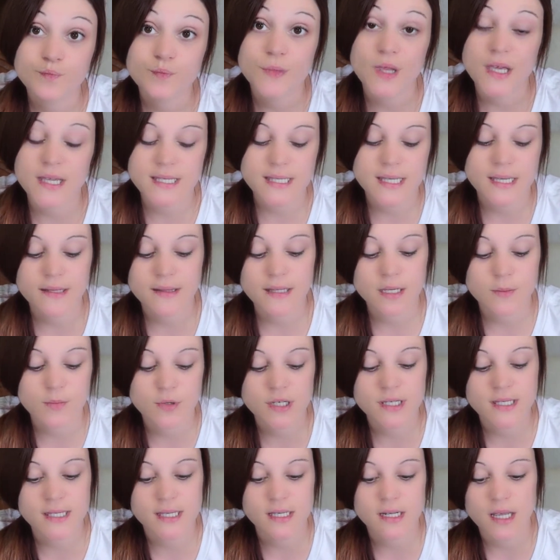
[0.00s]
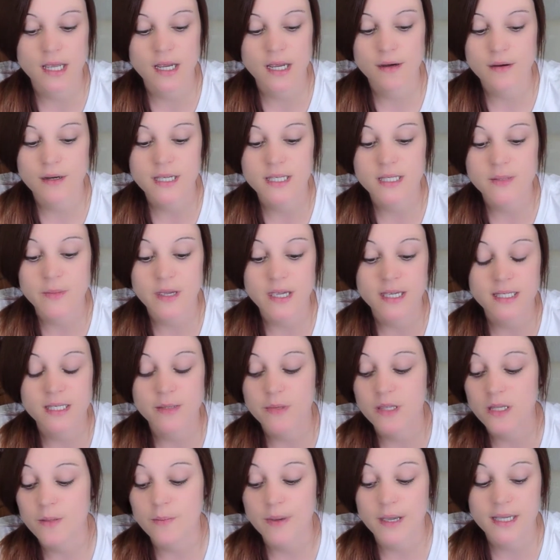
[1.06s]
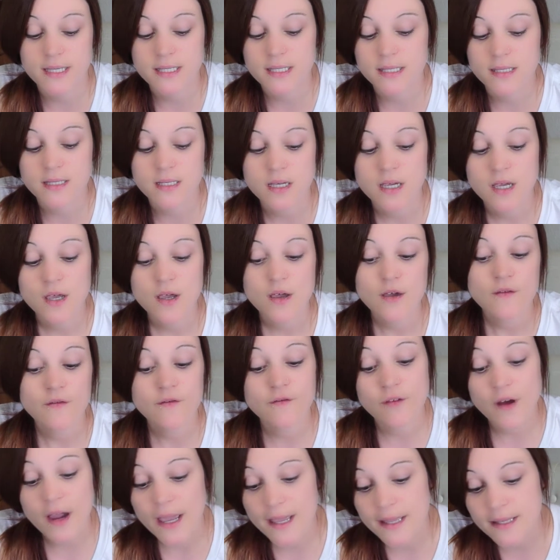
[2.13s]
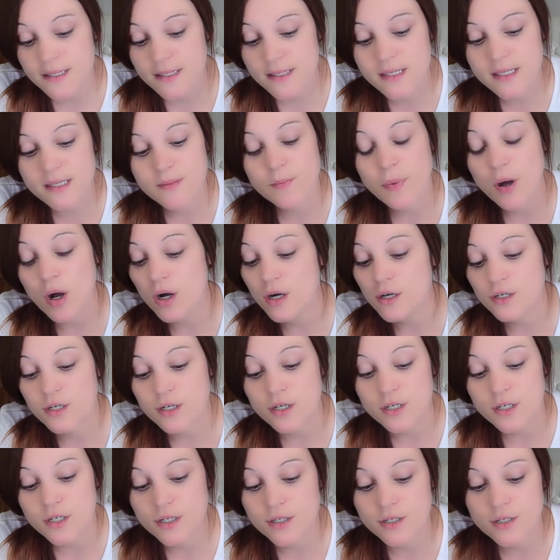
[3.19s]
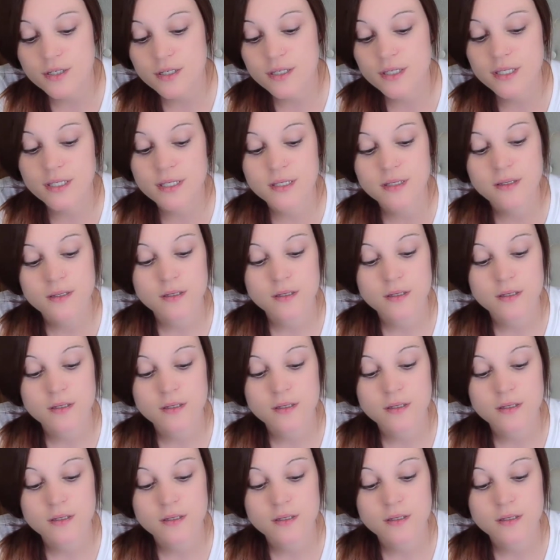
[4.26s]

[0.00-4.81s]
They say Libras and Aries make some of the best friends, partners,